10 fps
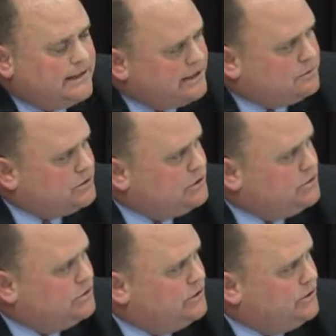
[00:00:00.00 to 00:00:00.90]
That's what you
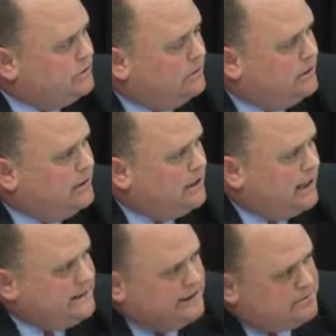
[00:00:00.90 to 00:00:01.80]
should do.
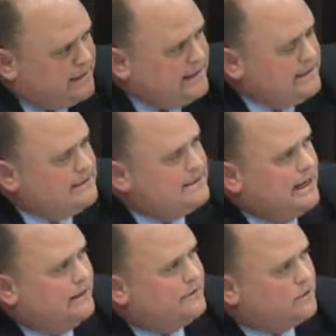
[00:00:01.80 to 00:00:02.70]
I teach my kids
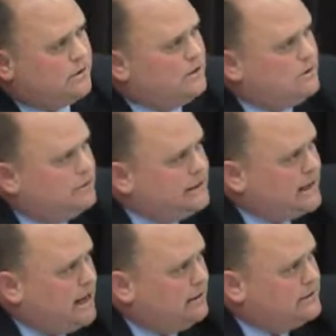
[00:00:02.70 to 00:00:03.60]
that. They're all going to
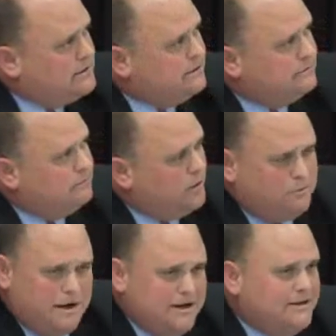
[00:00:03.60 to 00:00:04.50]
college, one
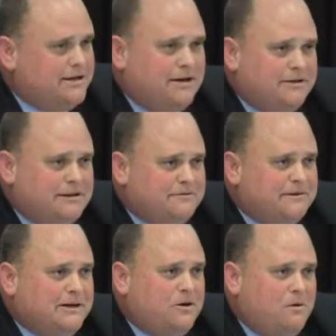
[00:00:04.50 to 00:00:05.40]
way or the other, even if
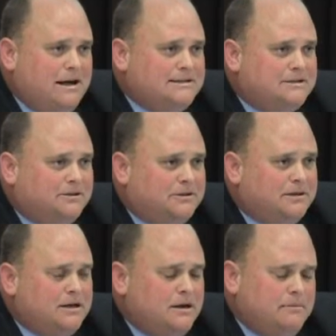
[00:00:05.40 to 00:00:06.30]
they don't want to.
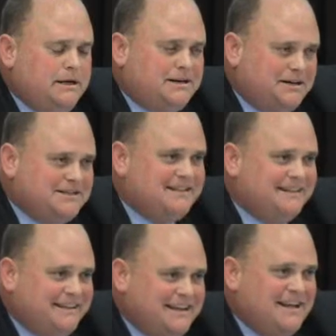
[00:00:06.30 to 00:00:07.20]
Because
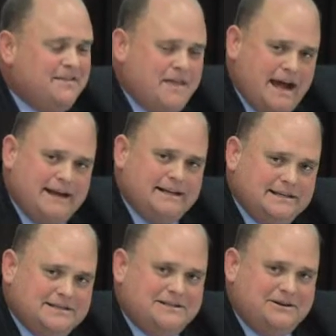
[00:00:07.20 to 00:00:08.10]
that
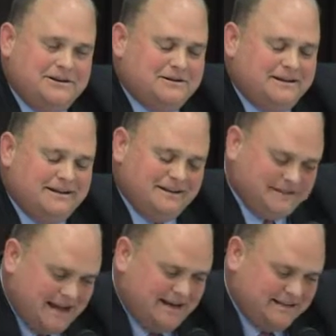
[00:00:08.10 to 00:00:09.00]
is
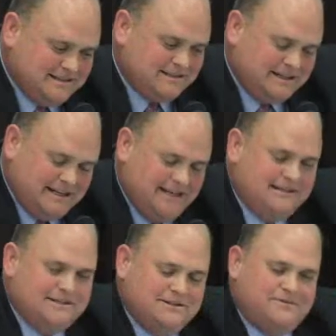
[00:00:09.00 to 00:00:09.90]
the
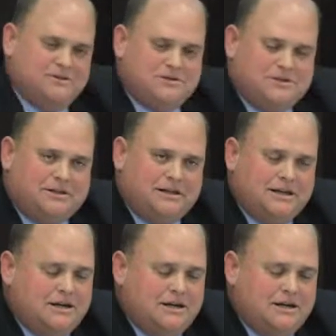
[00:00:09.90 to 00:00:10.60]
key to the future.